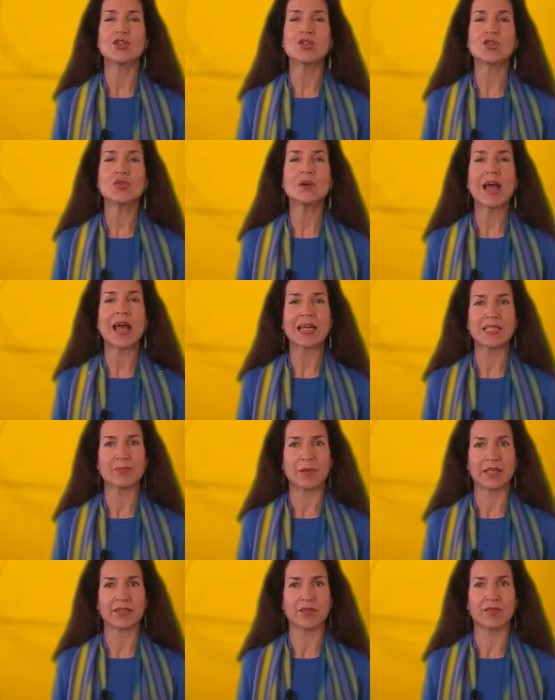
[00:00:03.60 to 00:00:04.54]
Two
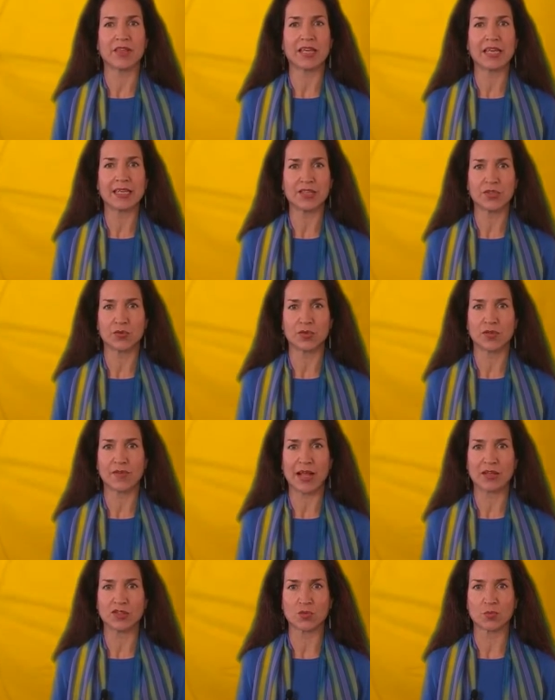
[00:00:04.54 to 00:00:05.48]
aspects of the history of
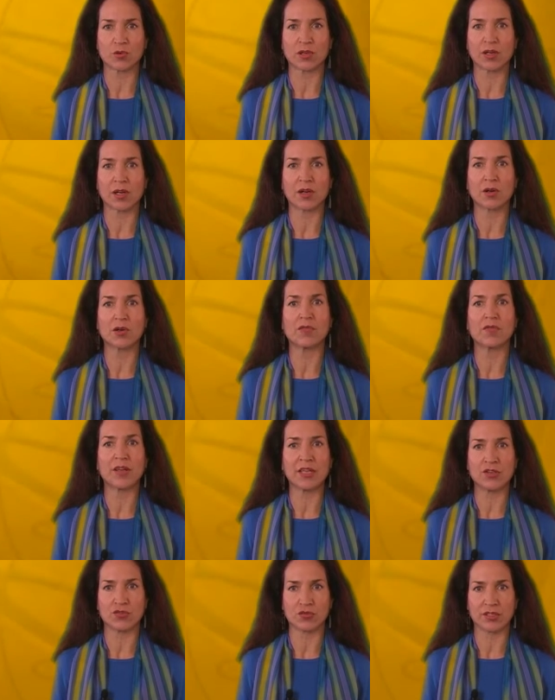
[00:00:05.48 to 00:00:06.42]
algebra are of
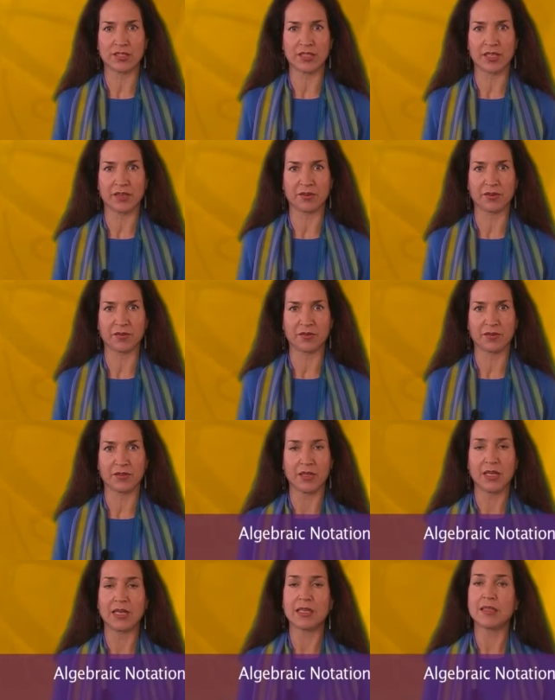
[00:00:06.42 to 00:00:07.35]
interest here:
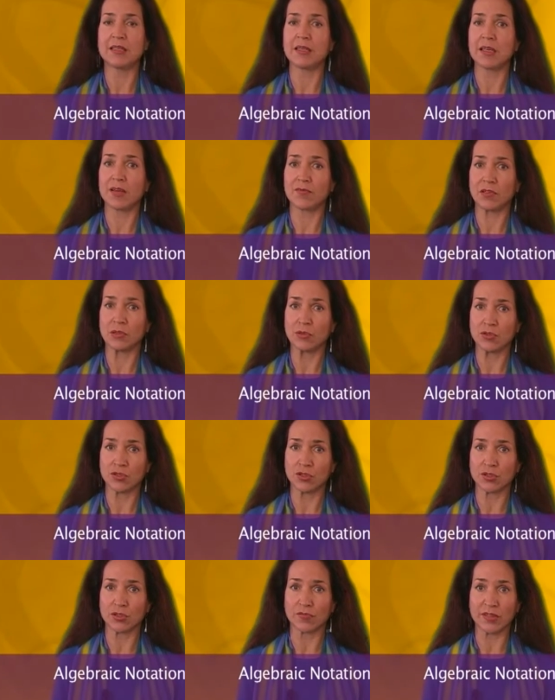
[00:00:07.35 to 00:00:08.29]
the
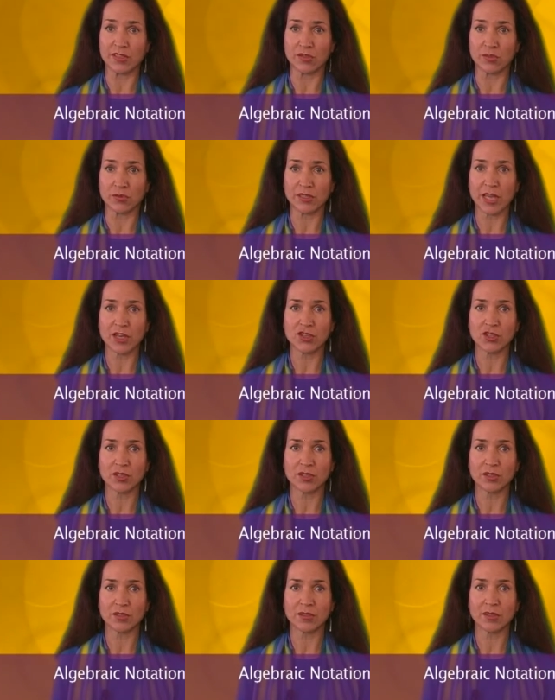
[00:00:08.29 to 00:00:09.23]
evolution of its
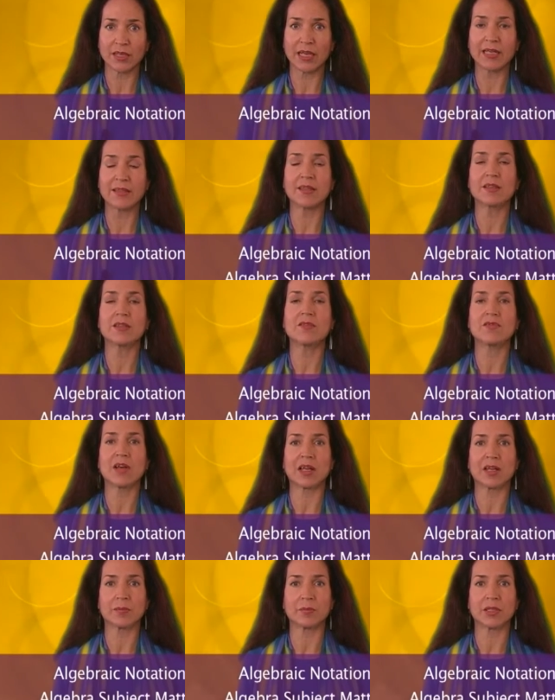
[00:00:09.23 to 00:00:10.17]
notation and the
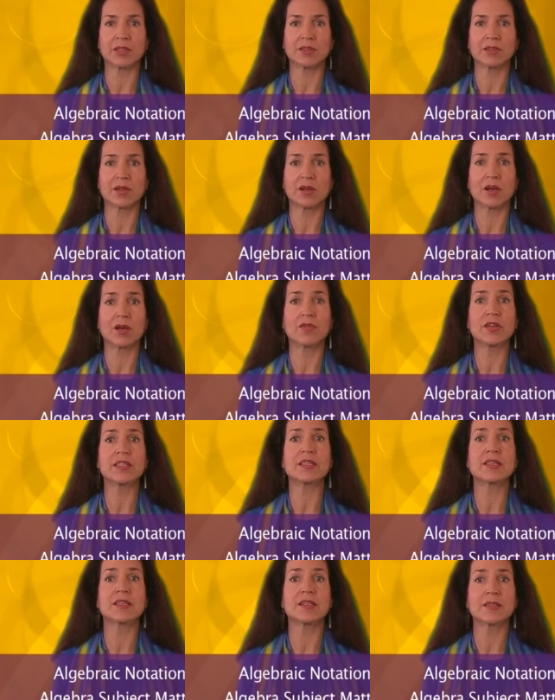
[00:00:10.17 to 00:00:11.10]
development of
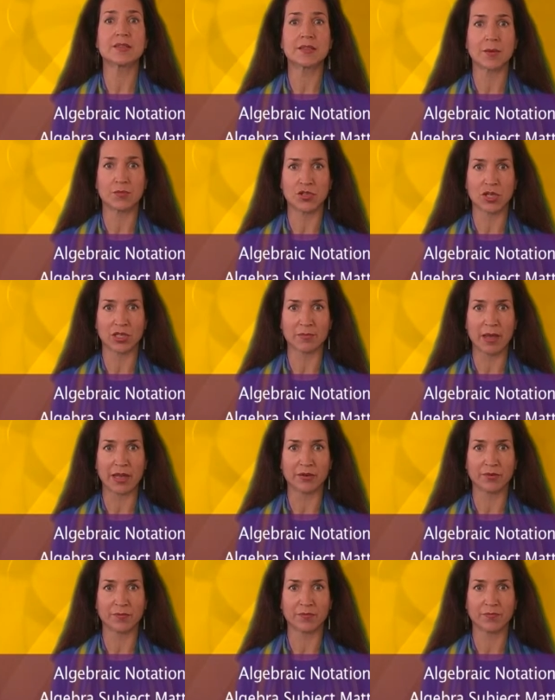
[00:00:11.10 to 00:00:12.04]
its subject
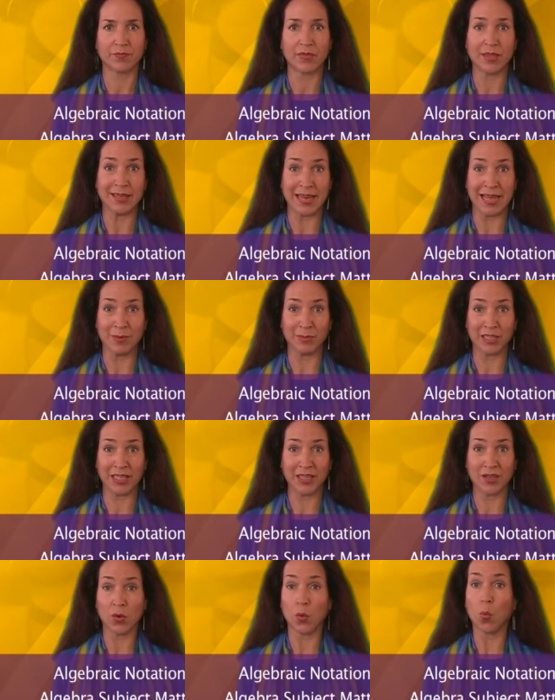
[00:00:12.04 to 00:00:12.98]
matter. Namely,
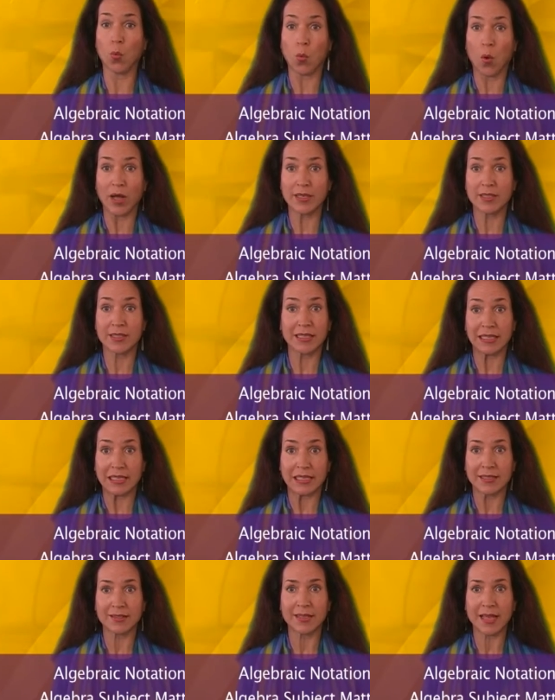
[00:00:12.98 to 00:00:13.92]
what
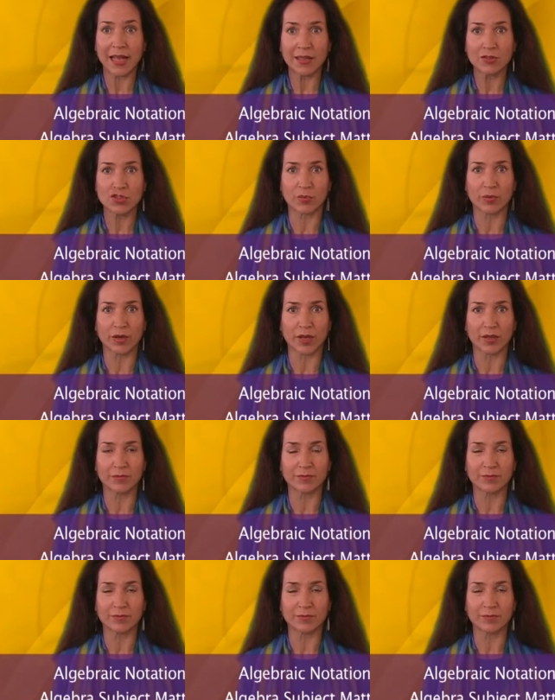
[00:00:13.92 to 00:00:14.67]
is algebra?